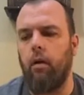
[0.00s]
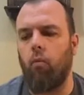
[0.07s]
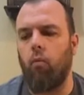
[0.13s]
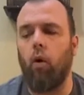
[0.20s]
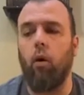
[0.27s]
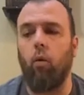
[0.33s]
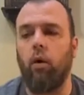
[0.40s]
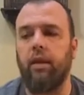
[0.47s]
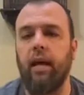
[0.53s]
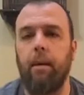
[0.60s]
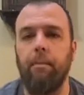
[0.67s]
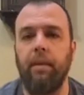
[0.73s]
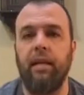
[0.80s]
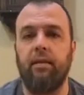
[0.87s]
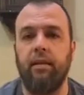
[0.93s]
What that
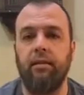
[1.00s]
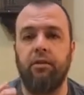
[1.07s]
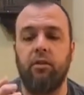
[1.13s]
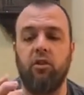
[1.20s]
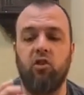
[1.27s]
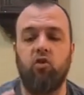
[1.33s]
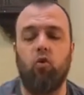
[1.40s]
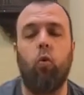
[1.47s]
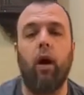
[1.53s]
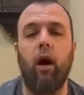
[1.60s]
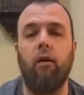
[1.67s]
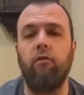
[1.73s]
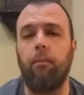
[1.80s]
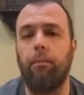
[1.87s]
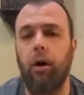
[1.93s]
means, since there's
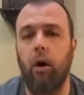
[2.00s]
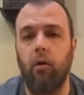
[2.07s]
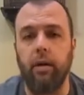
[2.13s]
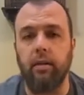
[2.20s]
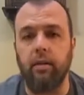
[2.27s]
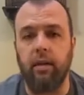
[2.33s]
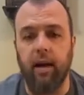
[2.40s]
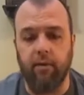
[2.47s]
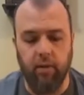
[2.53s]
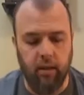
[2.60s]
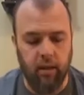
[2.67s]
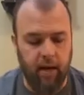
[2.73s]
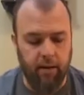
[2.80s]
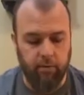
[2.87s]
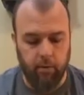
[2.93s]
12 opponents in every
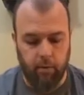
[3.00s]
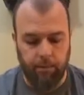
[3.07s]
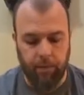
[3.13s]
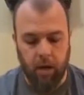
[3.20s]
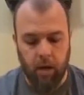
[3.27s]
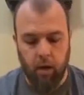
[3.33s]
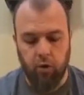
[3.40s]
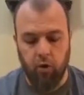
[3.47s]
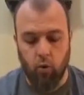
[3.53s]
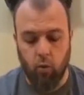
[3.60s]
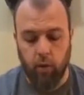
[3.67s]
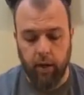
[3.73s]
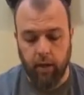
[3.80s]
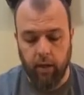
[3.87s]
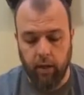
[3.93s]
level, you're
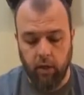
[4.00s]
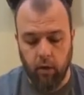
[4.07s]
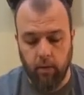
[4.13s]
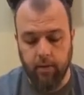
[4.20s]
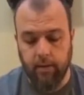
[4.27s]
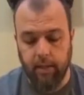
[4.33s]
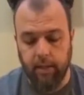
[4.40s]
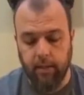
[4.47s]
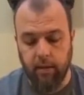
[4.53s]
really using these